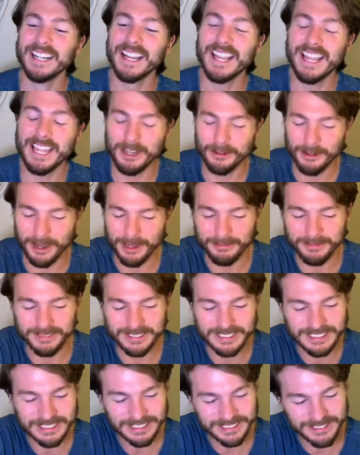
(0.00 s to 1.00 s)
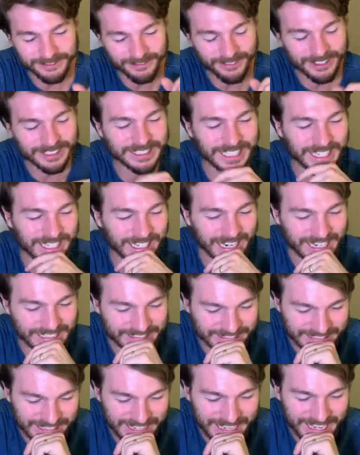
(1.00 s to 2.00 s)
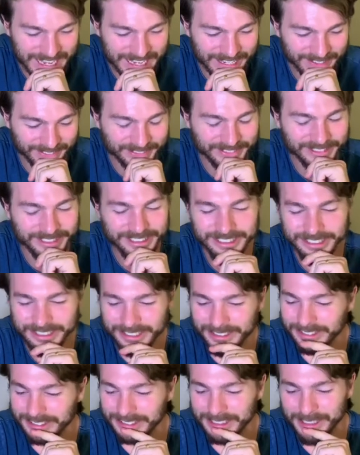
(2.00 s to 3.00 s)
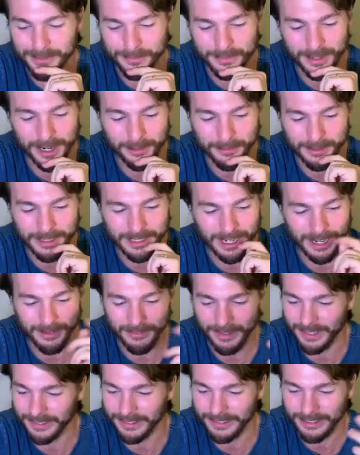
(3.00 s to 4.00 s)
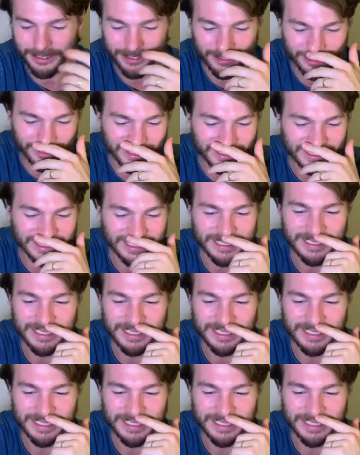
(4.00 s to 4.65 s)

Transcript: Anyway, what's that guy's name? Shoot, it's going to bug me. I'm going to have to Google it.